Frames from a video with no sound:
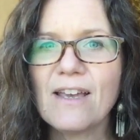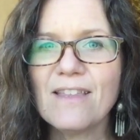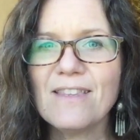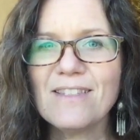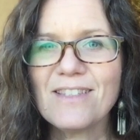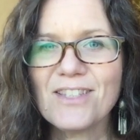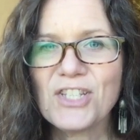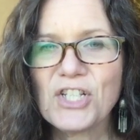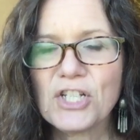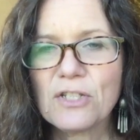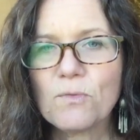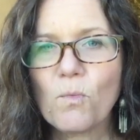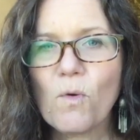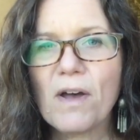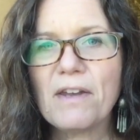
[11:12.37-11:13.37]
this is
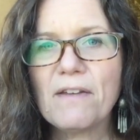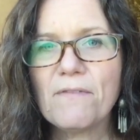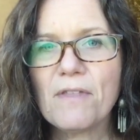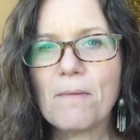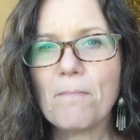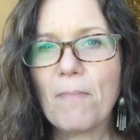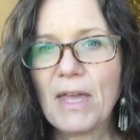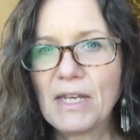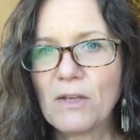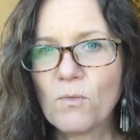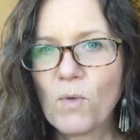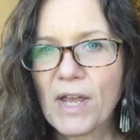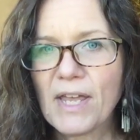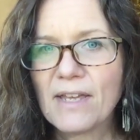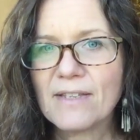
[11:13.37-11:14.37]
just one of the many
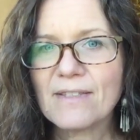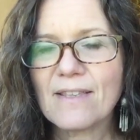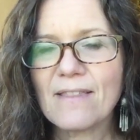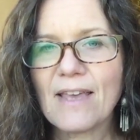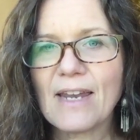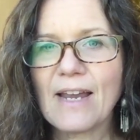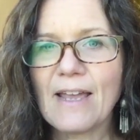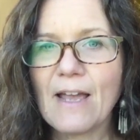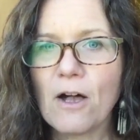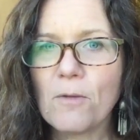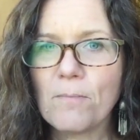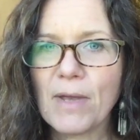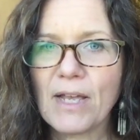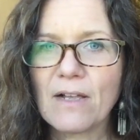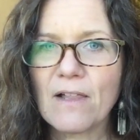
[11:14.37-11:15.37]
ways that I help
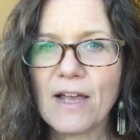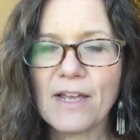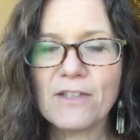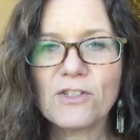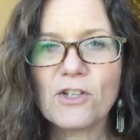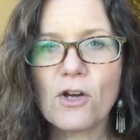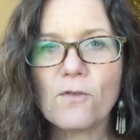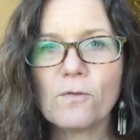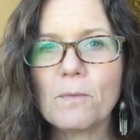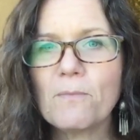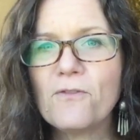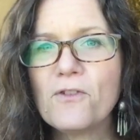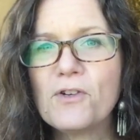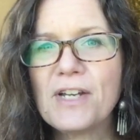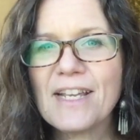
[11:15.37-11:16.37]
my clients go from
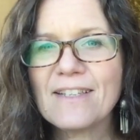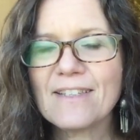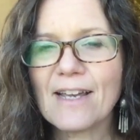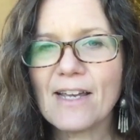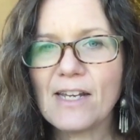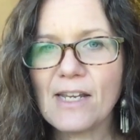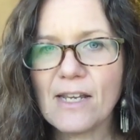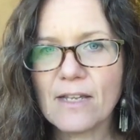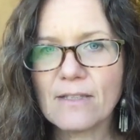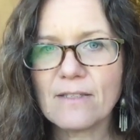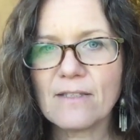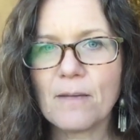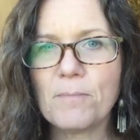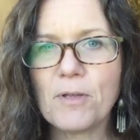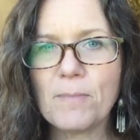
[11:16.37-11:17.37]
food anxiety and
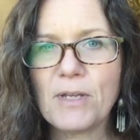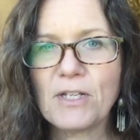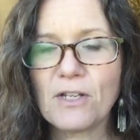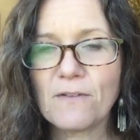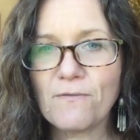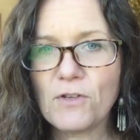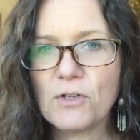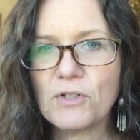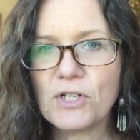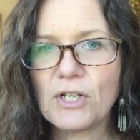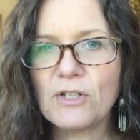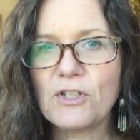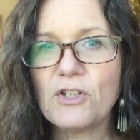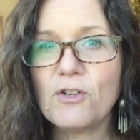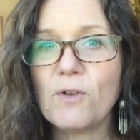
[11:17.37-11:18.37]
supplement
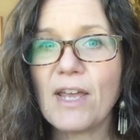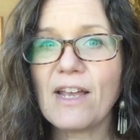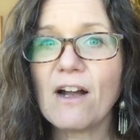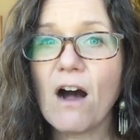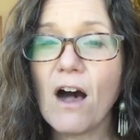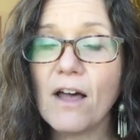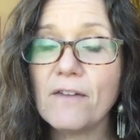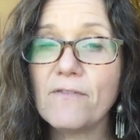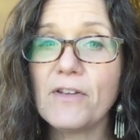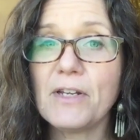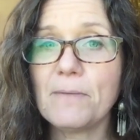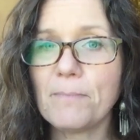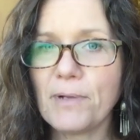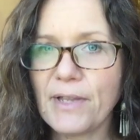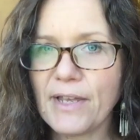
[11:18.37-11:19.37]
confusion to a
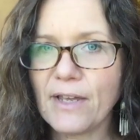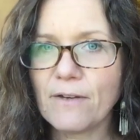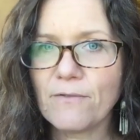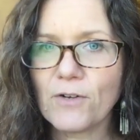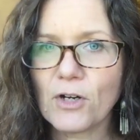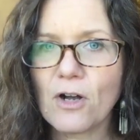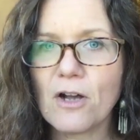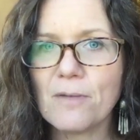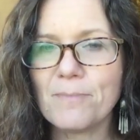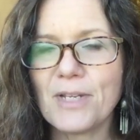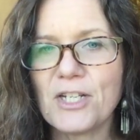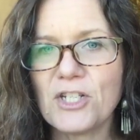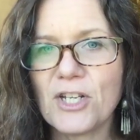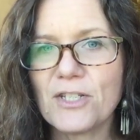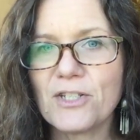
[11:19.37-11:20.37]
confident plan for calm
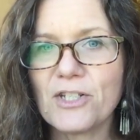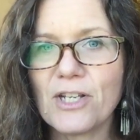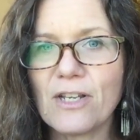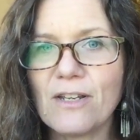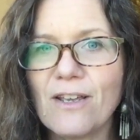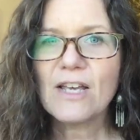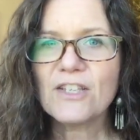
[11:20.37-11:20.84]
digestion.